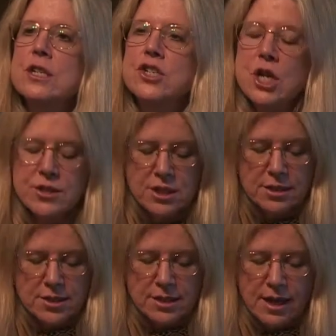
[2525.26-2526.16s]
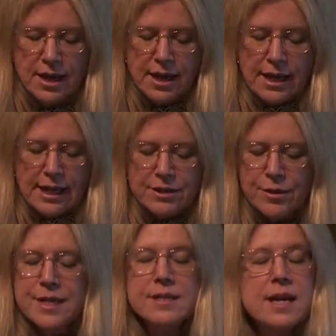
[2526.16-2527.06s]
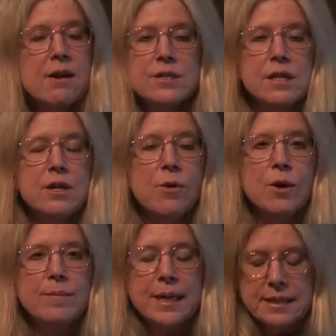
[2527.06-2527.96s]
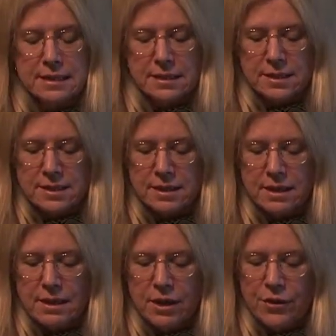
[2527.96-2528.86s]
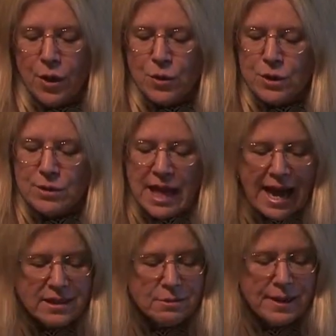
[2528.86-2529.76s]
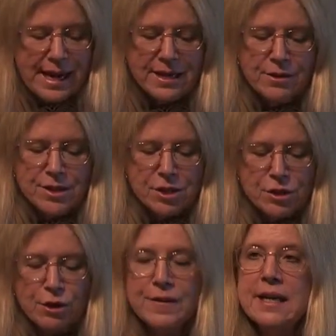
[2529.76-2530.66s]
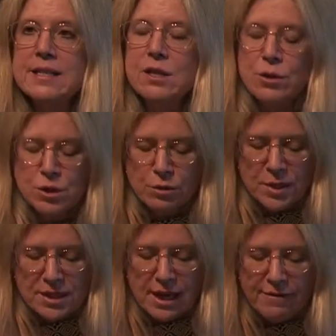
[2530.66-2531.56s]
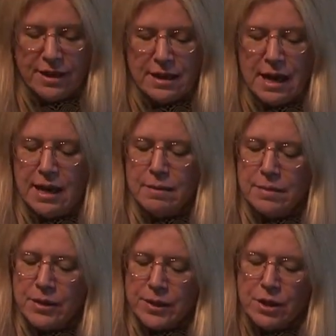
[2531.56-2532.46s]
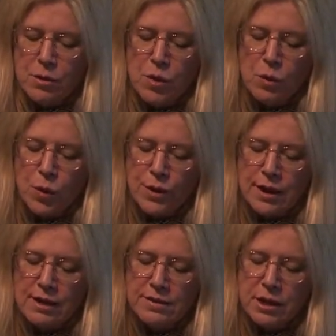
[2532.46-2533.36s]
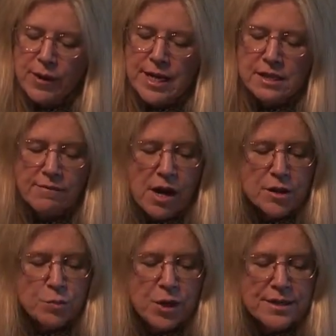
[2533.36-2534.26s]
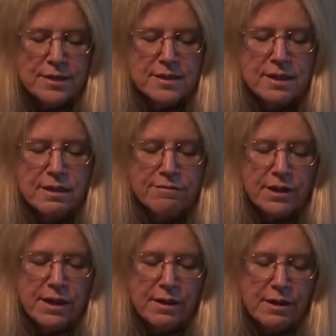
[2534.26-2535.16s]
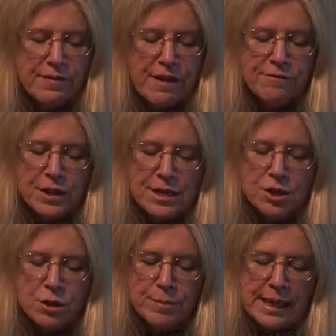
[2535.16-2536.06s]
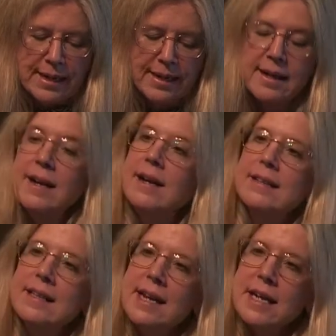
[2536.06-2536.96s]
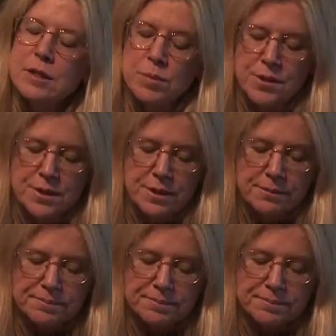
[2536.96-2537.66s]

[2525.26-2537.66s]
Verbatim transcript: justice, either in scarcity or abundance. Those who lack the rain are as deserving as those who receive it. Mira no more worthy of the grace of God's presence than the flood that floods her being than the next person.